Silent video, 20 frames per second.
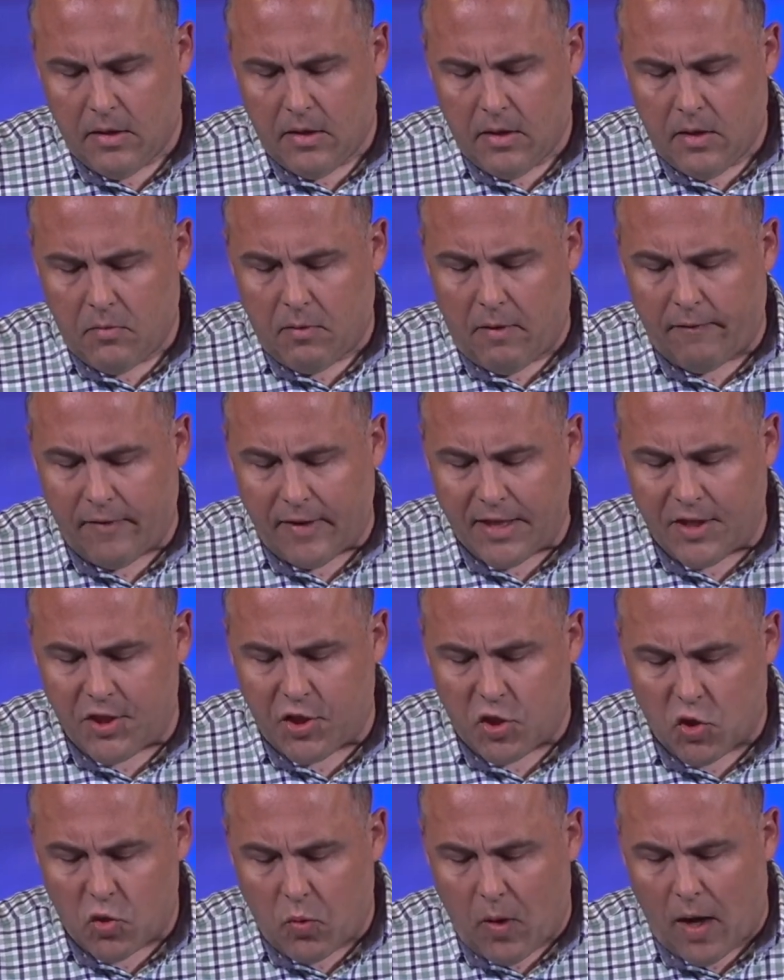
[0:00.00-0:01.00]
Revelation
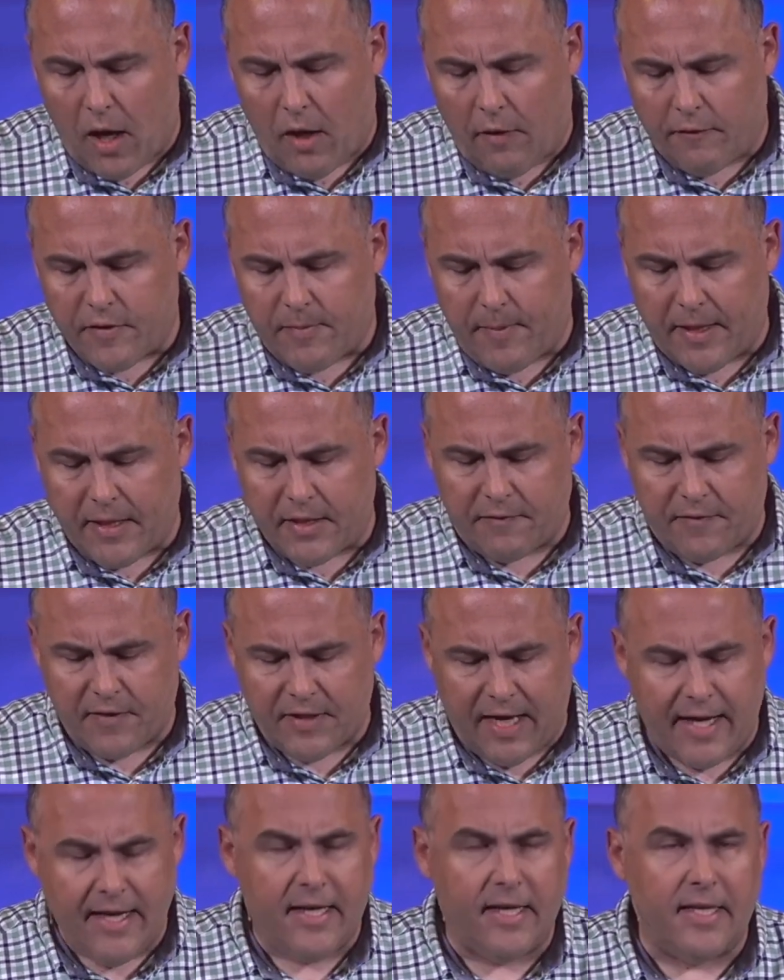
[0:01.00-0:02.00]
12 speaks of
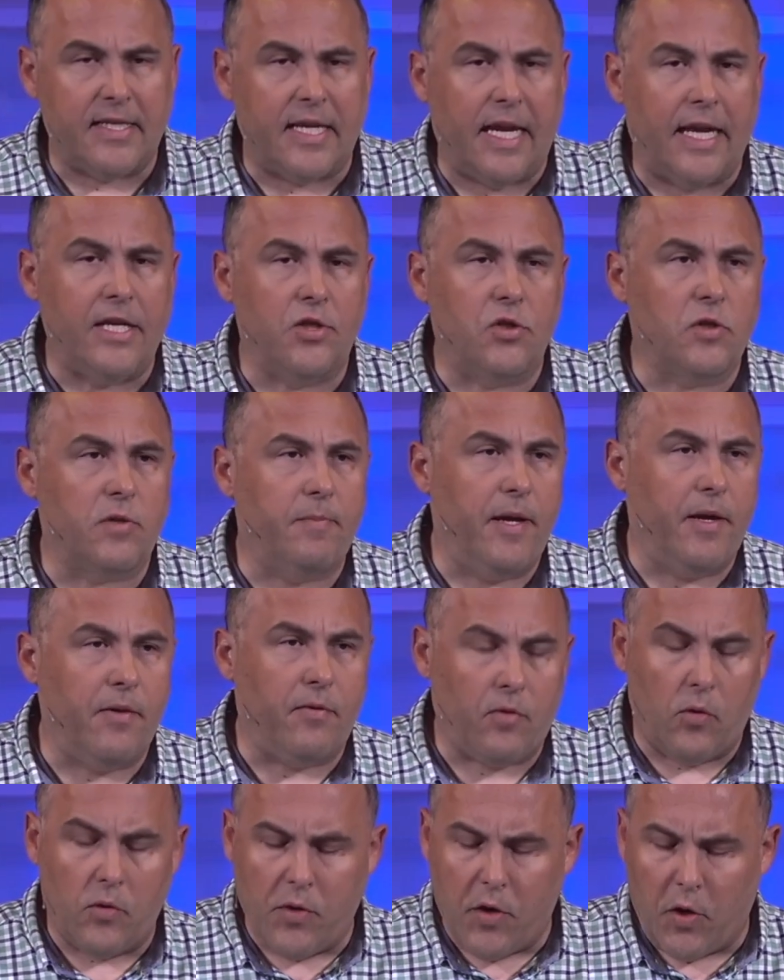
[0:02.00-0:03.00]
Satan and his angels being
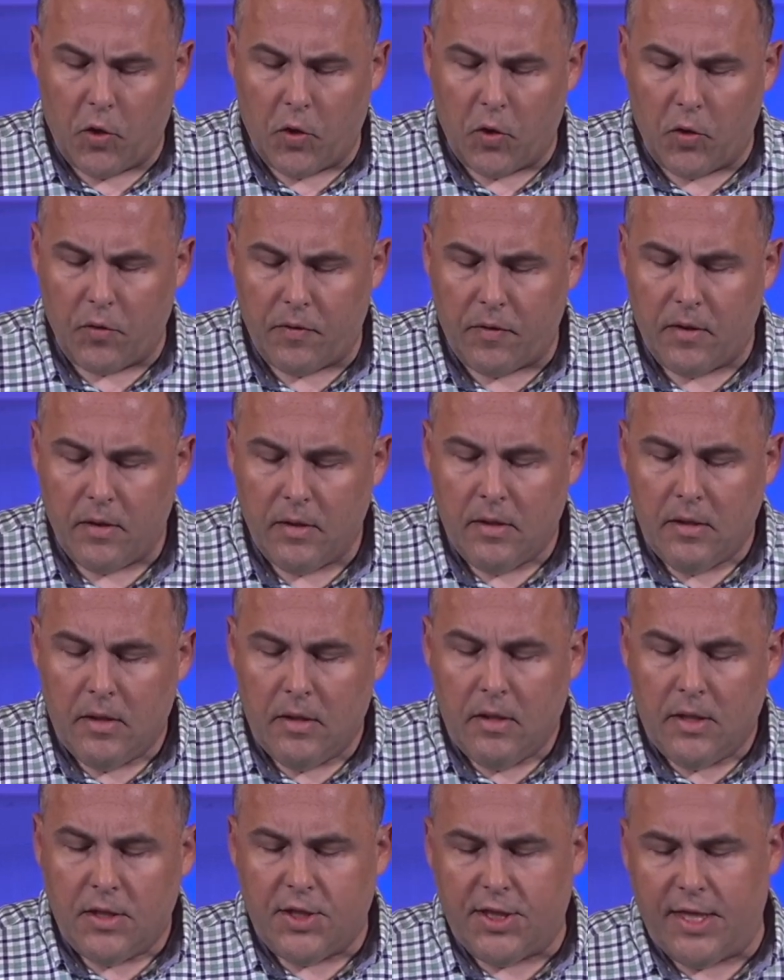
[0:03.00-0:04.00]
thrown to earth.
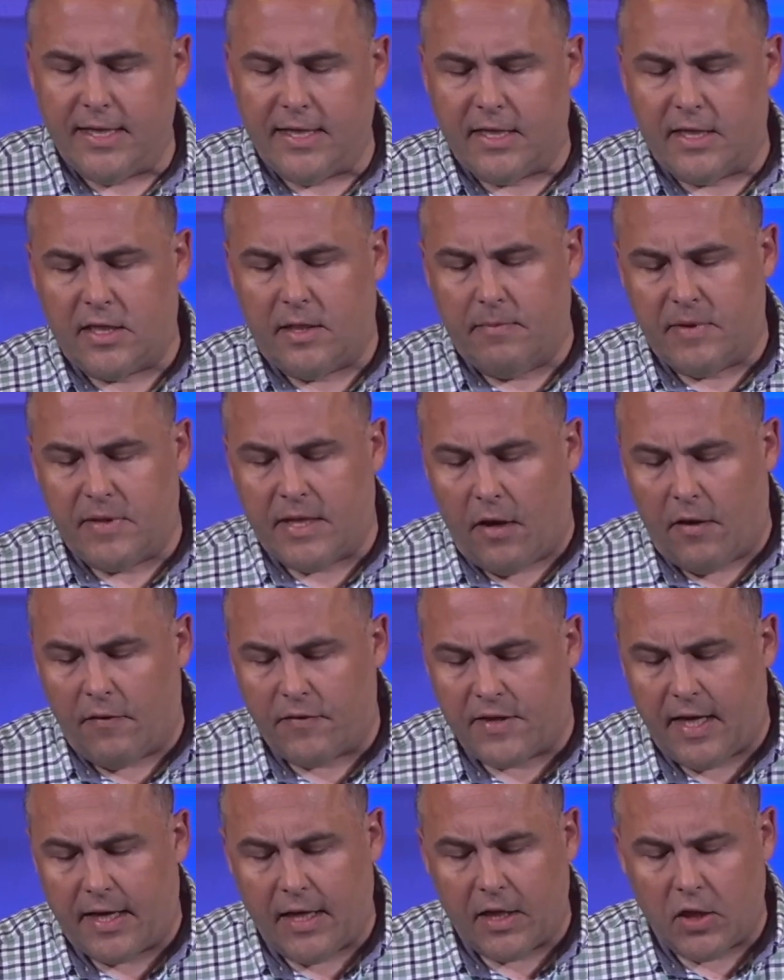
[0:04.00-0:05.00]
Jesus himself
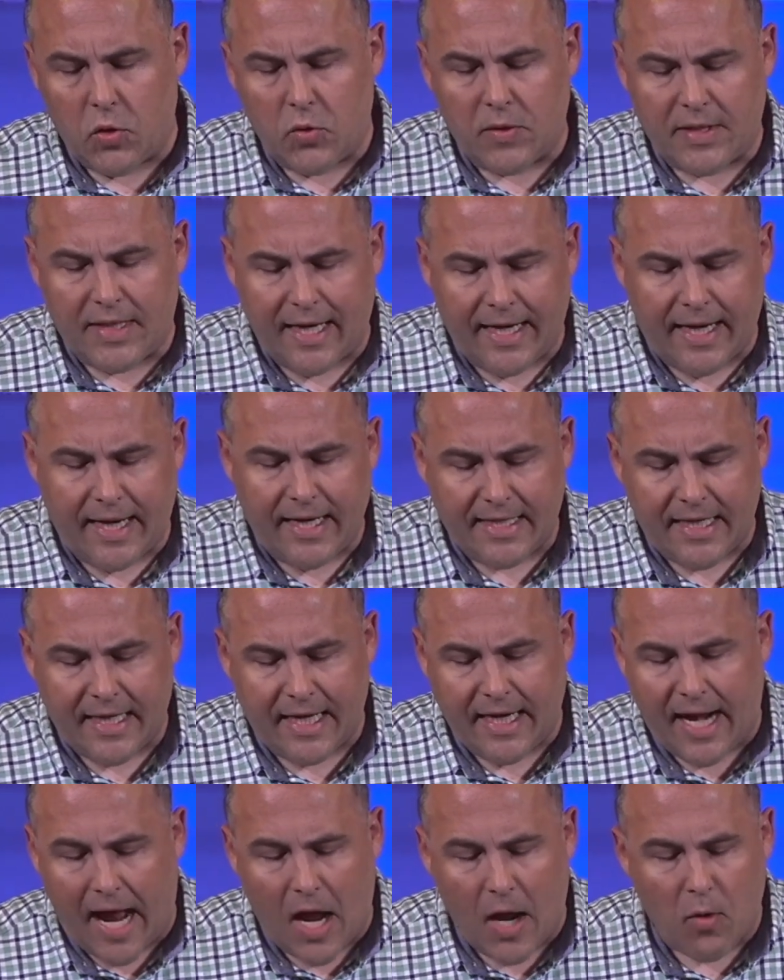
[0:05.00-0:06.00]
said in Luke 10
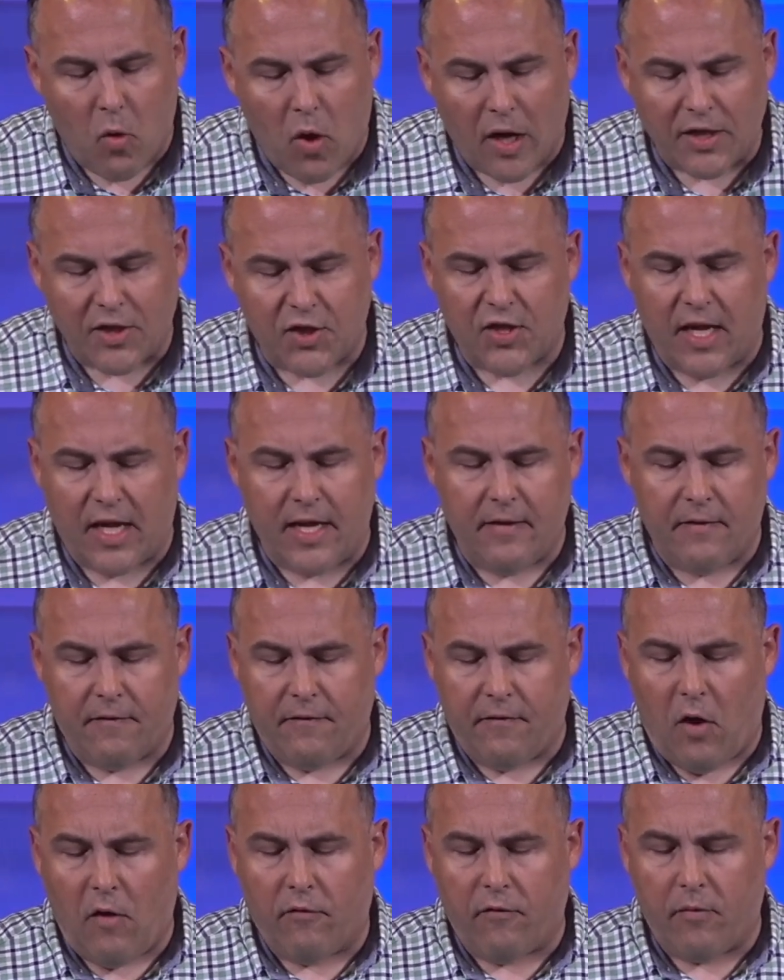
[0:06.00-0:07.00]
18, I watched Satan
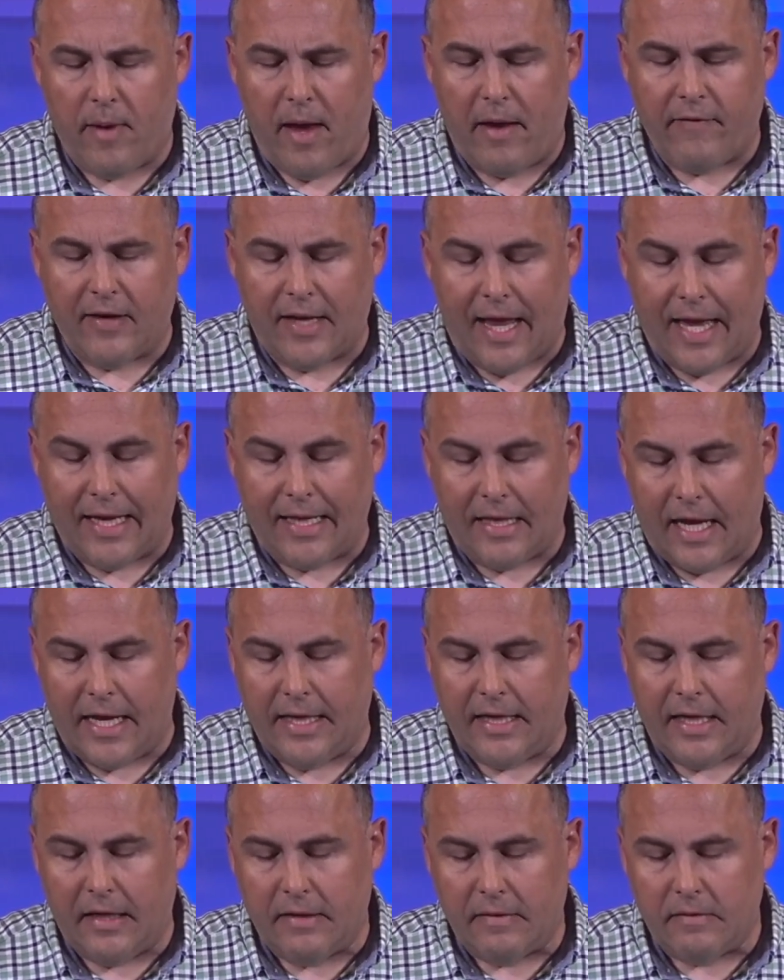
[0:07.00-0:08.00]
fall from heaven like
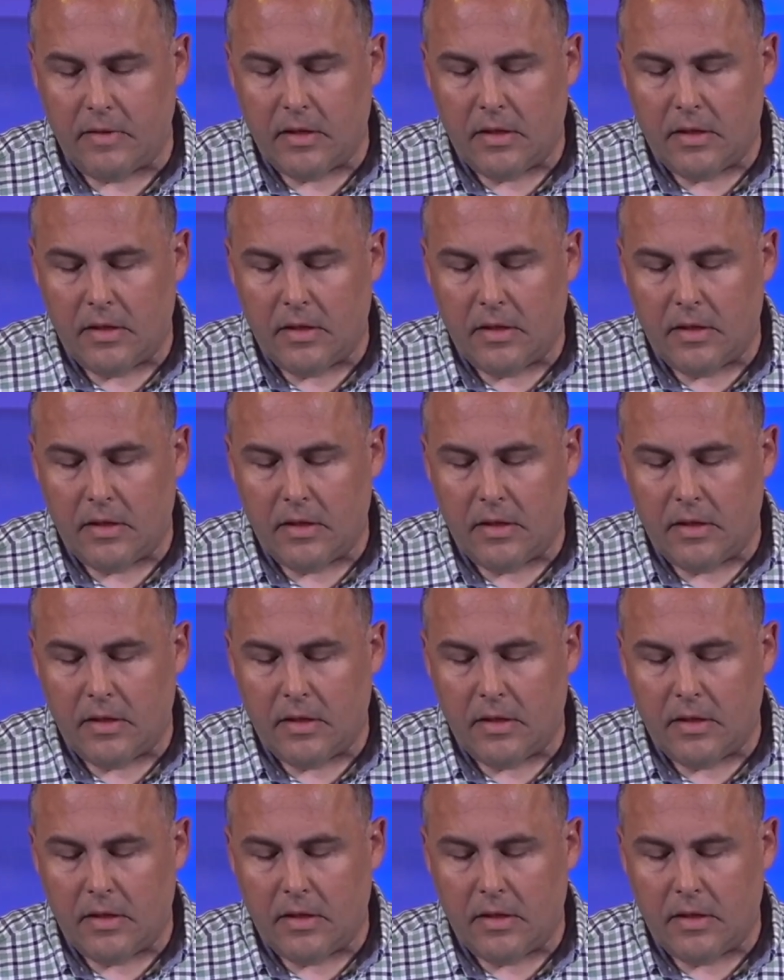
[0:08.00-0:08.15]
lightning.